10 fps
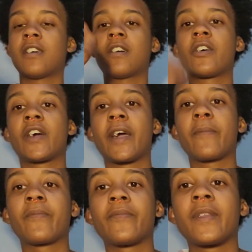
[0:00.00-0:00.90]
Okay,
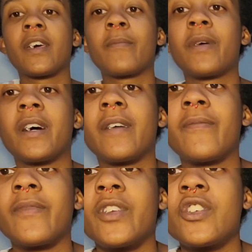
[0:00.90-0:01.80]
but
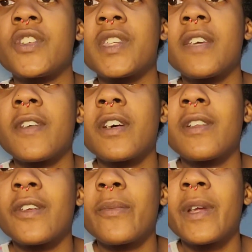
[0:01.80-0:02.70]
you're just leaving a
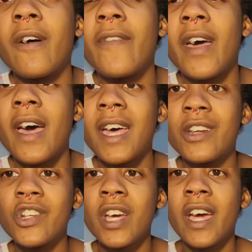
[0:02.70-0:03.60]
little bit on the
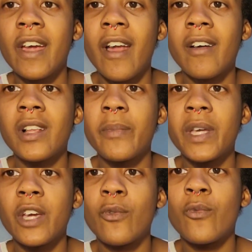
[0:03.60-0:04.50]
edge and not
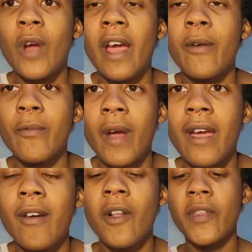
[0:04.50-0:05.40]
clipping it
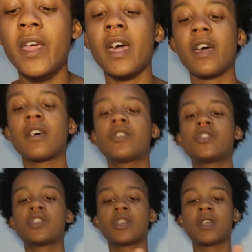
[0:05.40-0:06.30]
right on the
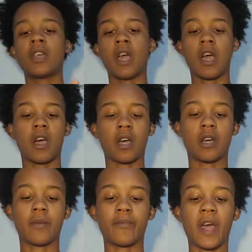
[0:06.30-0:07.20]
edge.
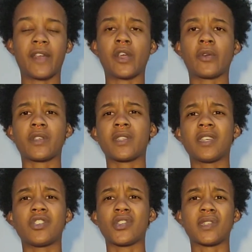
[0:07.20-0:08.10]
I notice
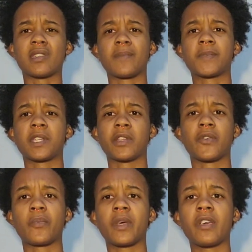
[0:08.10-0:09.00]
it just slips a
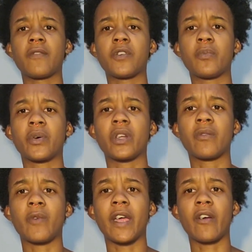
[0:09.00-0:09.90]
little bit if you put
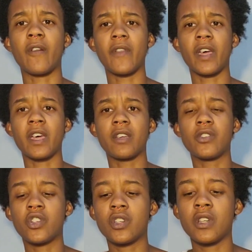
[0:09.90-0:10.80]
it right on the
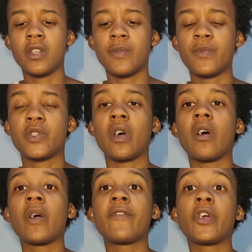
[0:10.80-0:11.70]
edge.
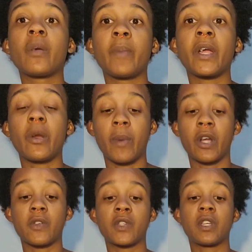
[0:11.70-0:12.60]
So if you're a bigger
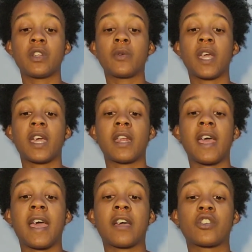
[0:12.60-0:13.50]
person, you can
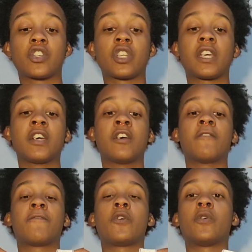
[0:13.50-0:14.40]
actually
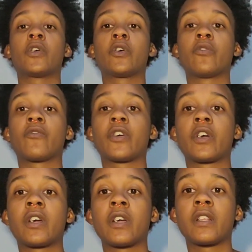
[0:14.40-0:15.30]
fold
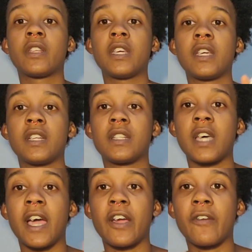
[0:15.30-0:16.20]
over the entire